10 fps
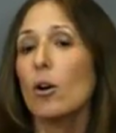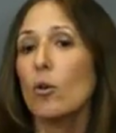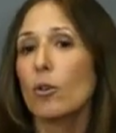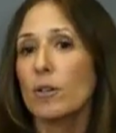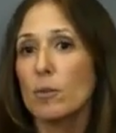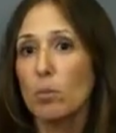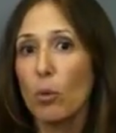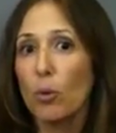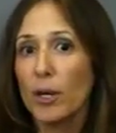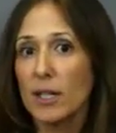or even
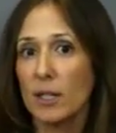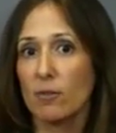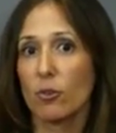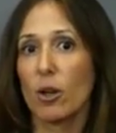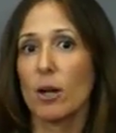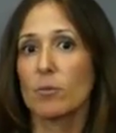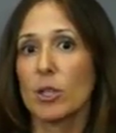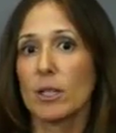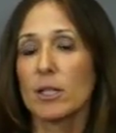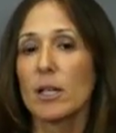pointing for
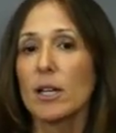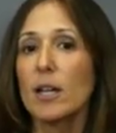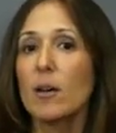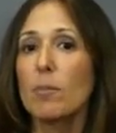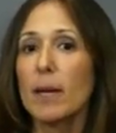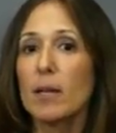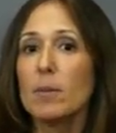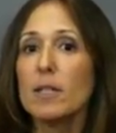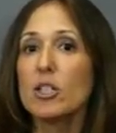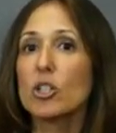objects.
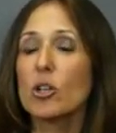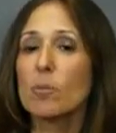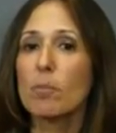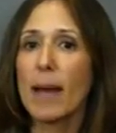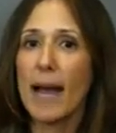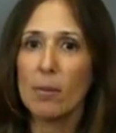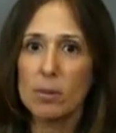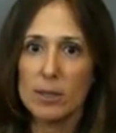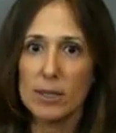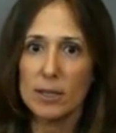Babies start
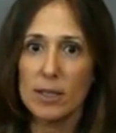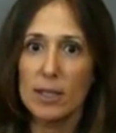babbling.